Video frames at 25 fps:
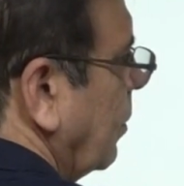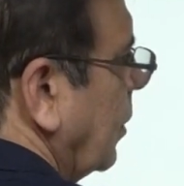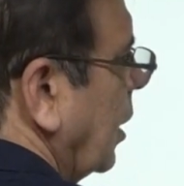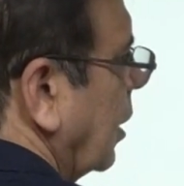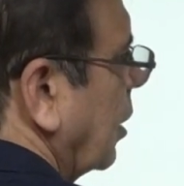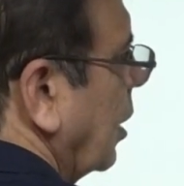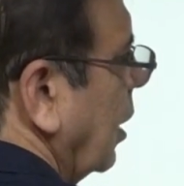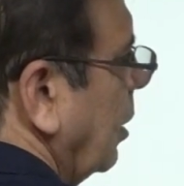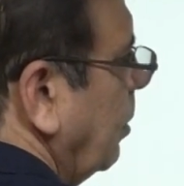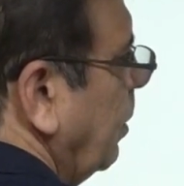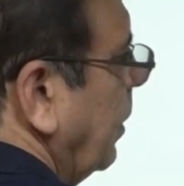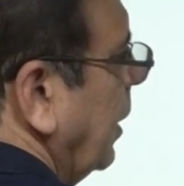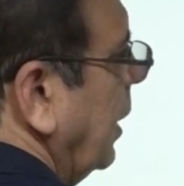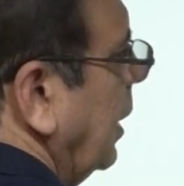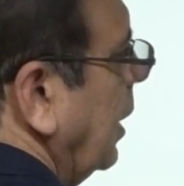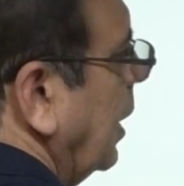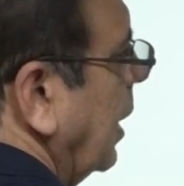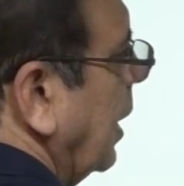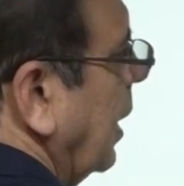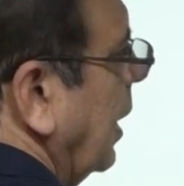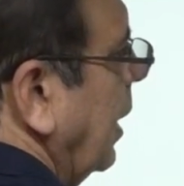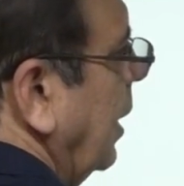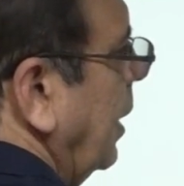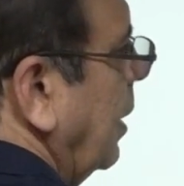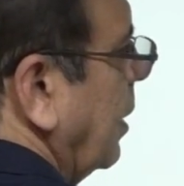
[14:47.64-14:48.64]
this is B,
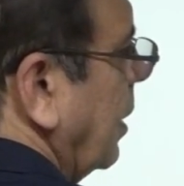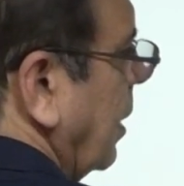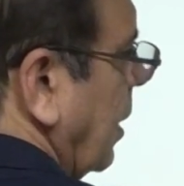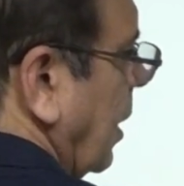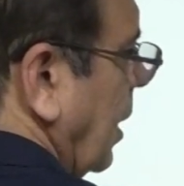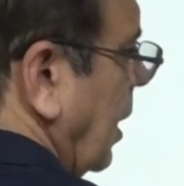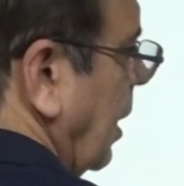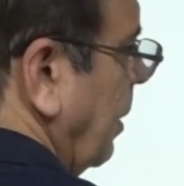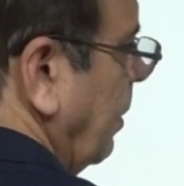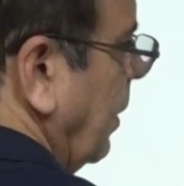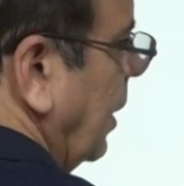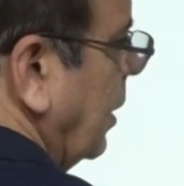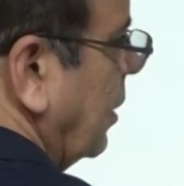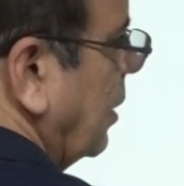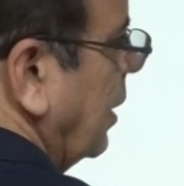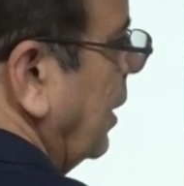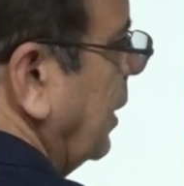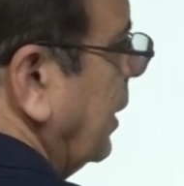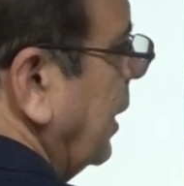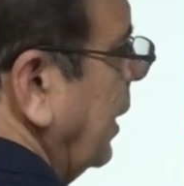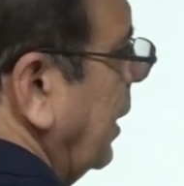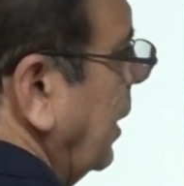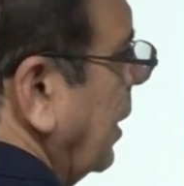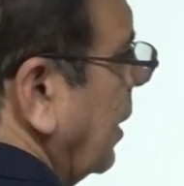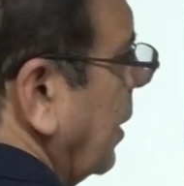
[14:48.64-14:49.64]
A, B, C,
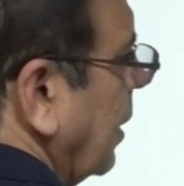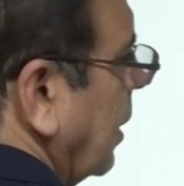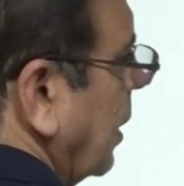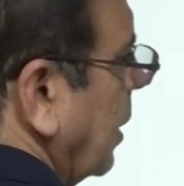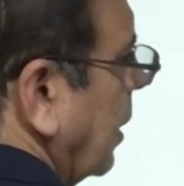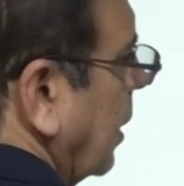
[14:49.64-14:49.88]
D,